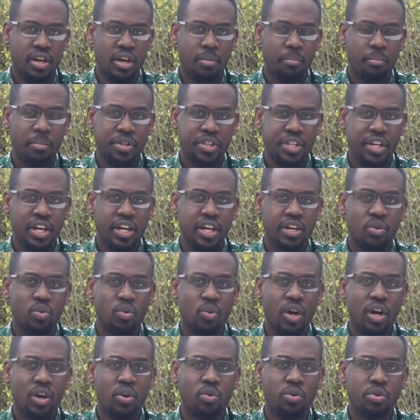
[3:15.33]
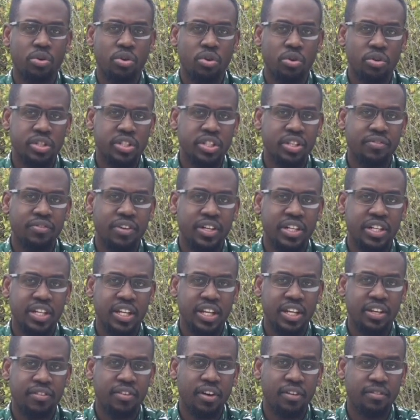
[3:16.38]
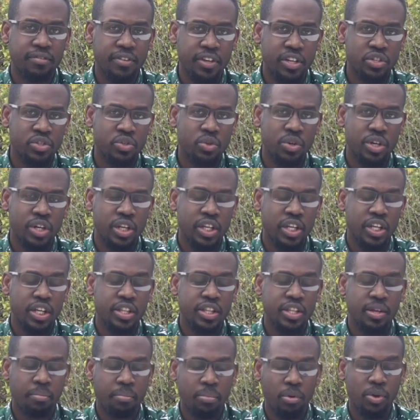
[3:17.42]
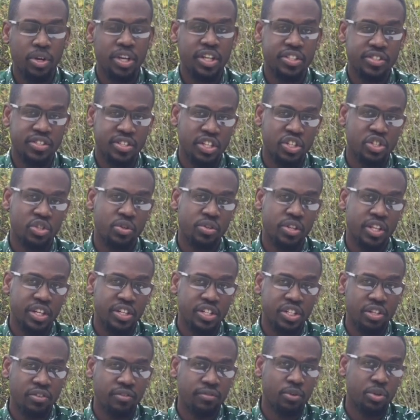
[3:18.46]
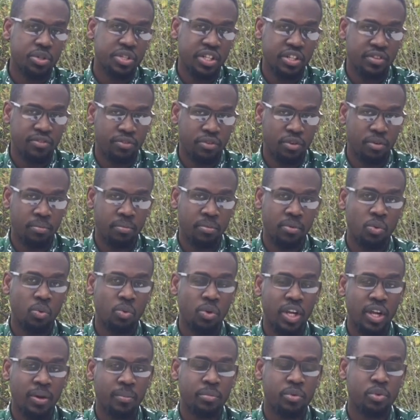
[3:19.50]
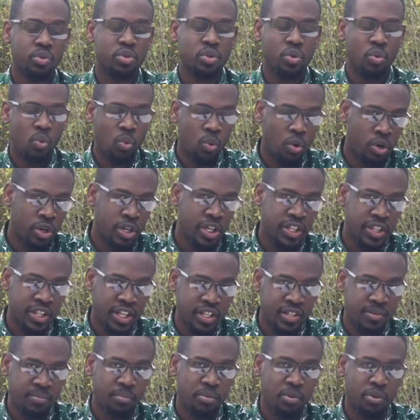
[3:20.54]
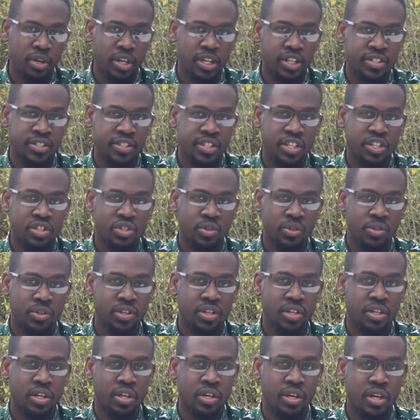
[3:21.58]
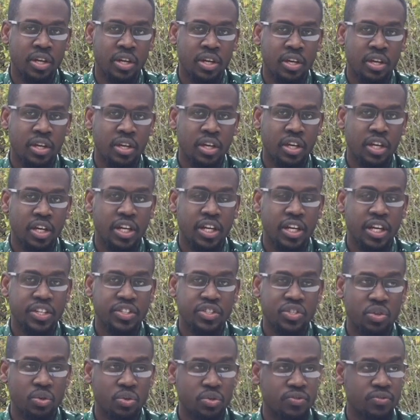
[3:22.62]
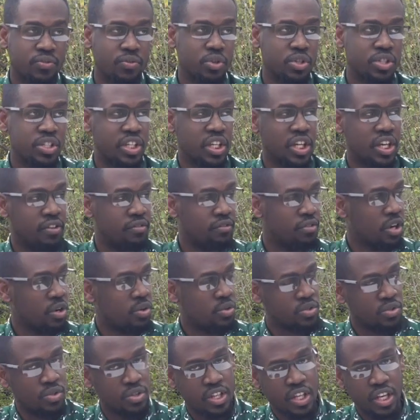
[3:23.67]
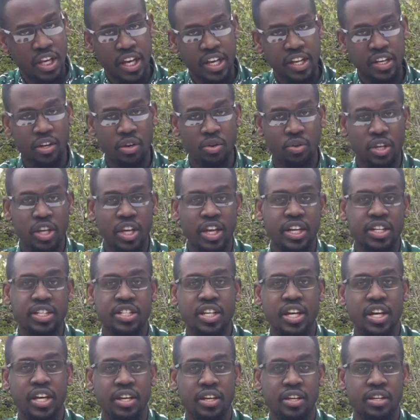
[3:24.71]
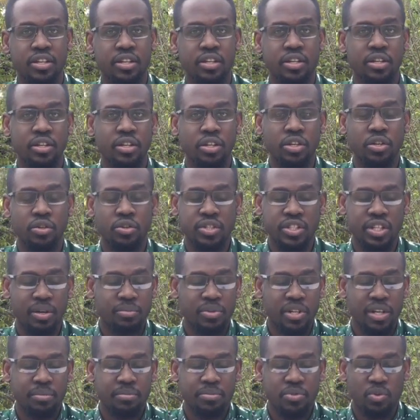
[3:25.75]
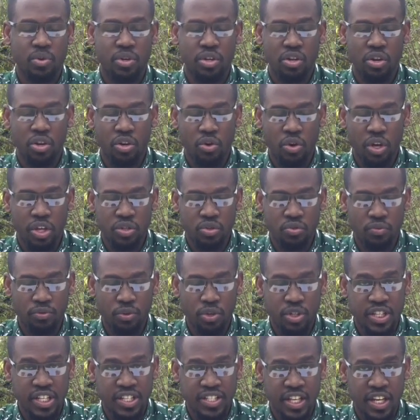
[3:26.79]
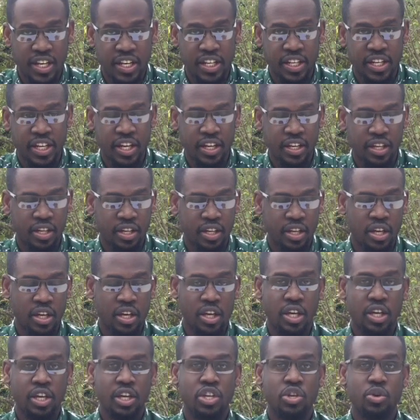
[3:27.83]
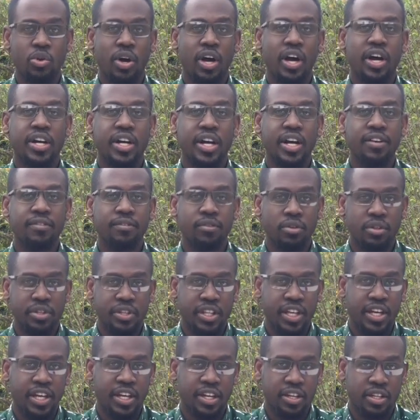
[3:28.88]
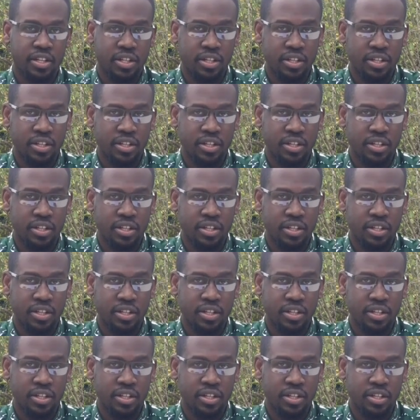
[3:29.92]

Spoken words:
Martha Karua could not even deliver victory in the polling station that she voted from. William Ruto won in that polling station. And as she was voting, everyone was on the line looking at her. You know, sometimes when you're going to vote as a leader, your arrival there,